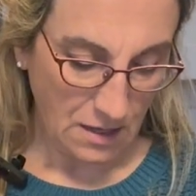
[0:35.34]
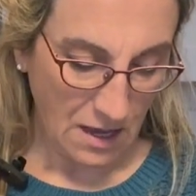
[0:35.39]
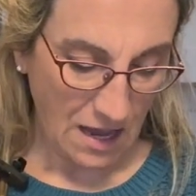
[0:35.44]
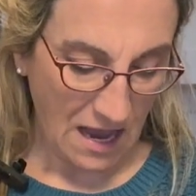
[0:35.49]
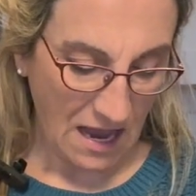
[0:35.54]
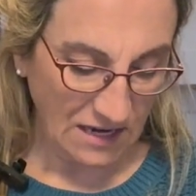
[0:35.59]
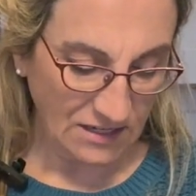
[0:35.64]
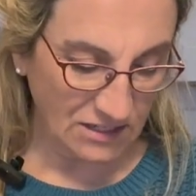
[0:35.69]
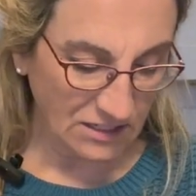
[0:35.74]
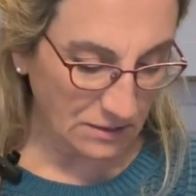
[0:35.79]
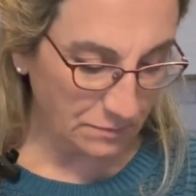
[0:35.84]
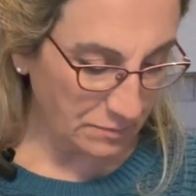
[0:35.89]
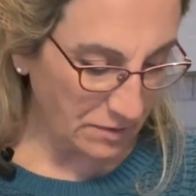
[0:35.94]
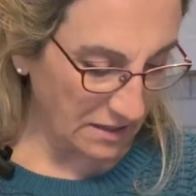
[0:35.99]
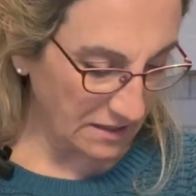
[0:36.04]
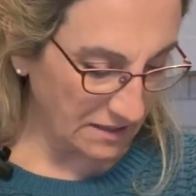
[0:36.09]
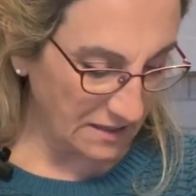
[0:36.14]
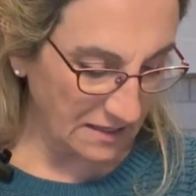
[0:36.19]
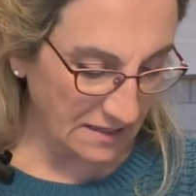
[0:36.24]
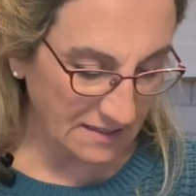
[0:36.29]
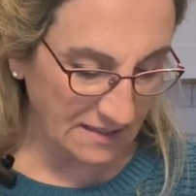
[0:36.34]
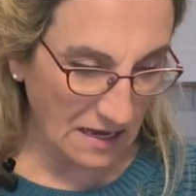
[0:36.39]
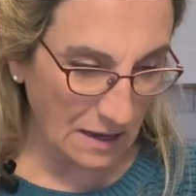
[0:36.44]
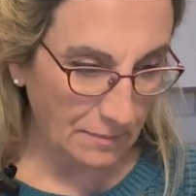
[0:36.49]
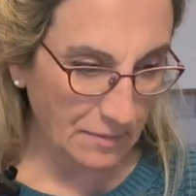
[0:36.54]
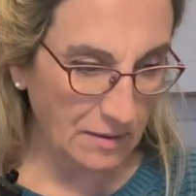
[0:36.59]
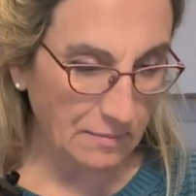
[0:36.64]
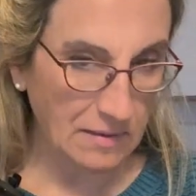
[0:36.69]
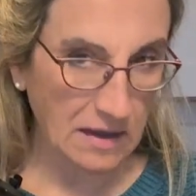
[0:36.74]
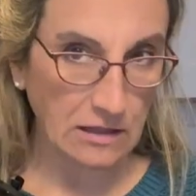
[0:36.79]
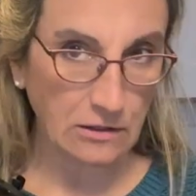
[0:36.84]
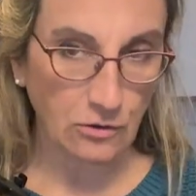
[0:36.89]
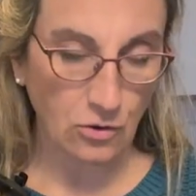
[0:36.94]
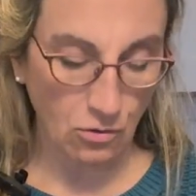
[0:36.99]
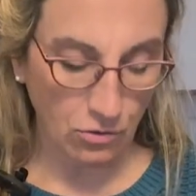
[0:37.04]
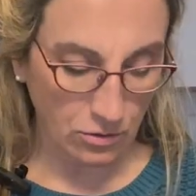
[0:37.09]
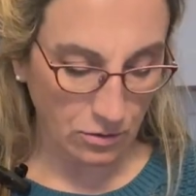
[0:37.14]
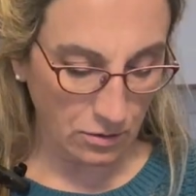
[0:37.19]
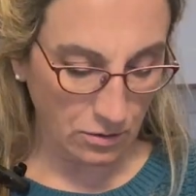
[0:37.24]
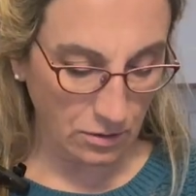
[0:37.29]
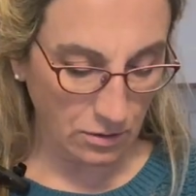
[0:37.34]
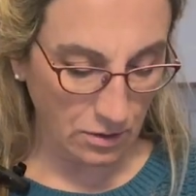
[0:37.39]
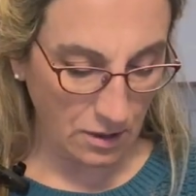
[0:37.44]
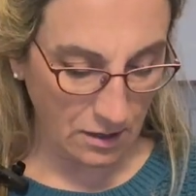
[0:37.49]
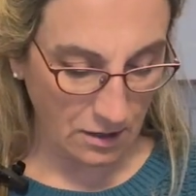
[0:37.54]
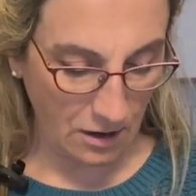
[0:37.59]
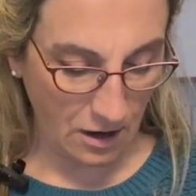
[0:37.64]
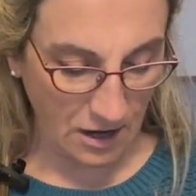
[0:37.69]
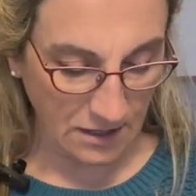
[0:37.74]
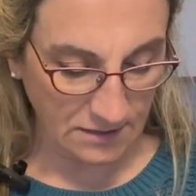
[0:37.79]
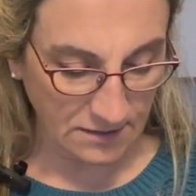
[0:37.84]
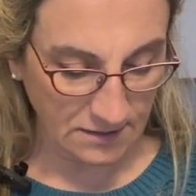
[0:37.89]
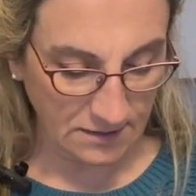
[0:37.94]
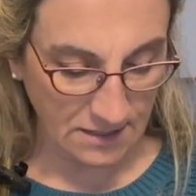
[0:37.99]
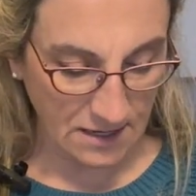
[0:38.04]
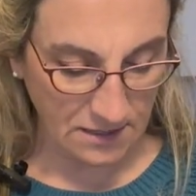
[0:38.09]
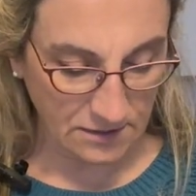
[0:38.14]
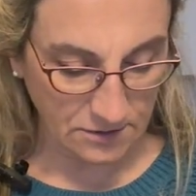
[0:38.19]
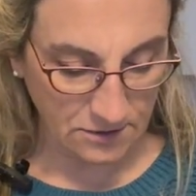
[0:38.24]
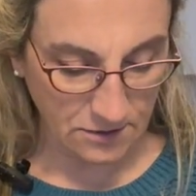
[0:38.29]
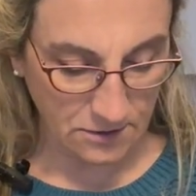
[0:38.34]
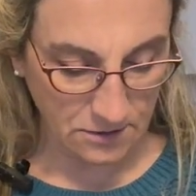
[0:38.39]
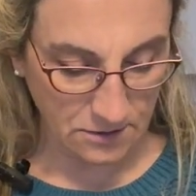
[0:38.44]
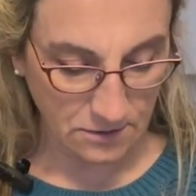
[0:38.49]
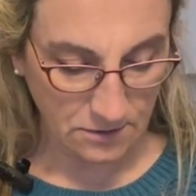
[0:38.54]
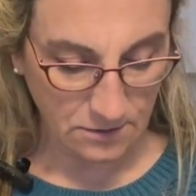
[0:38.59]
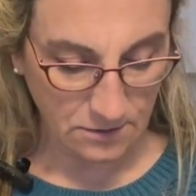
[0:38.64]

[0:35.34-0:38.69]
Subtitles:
I just picked these up at my local garden center.